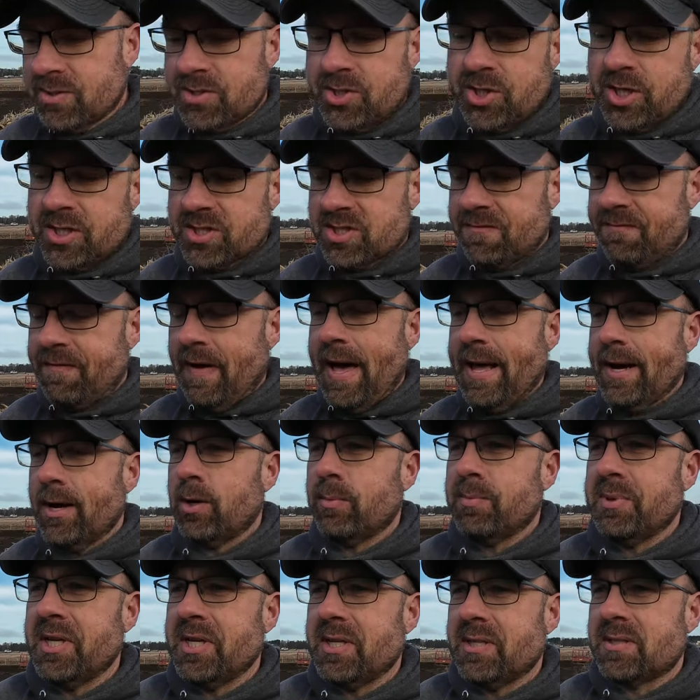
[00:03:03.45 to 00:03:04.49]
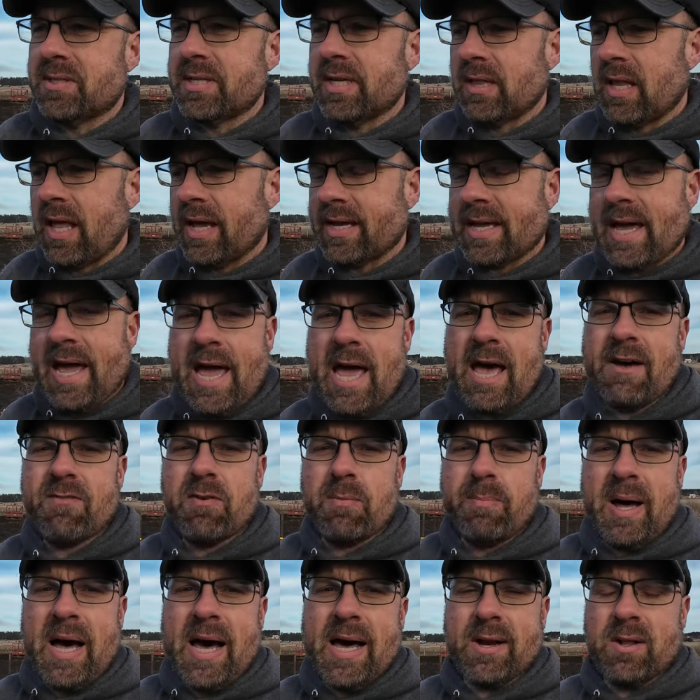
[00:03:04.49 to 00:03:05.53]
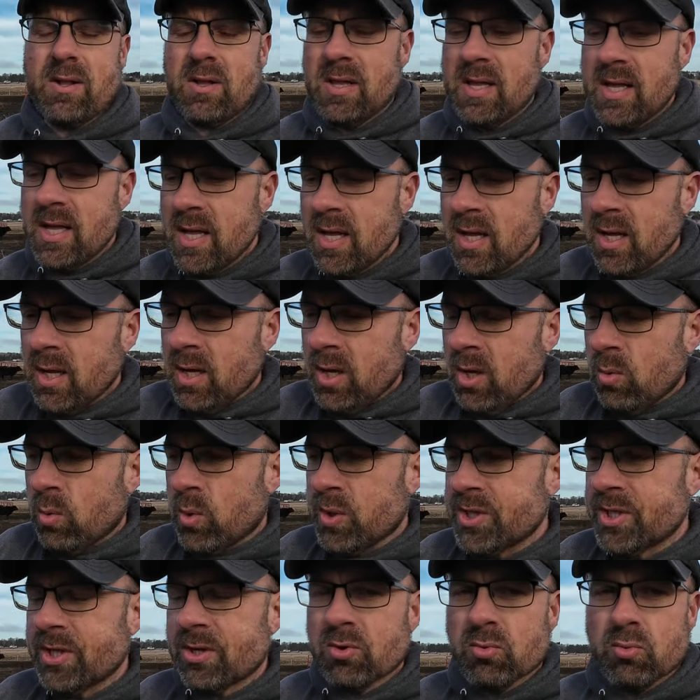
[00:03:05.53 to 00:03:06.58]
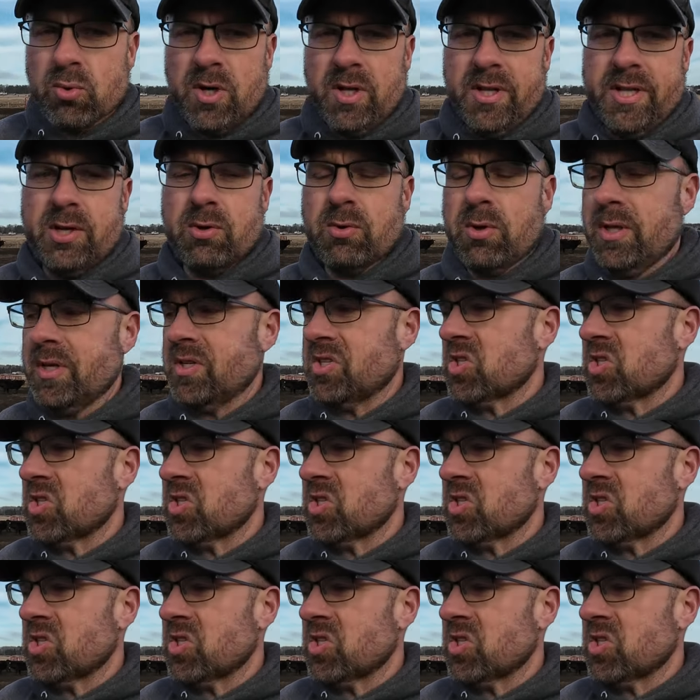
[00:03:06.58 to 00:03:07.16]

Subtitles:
just fed him. He did like a half a bottle. When they're really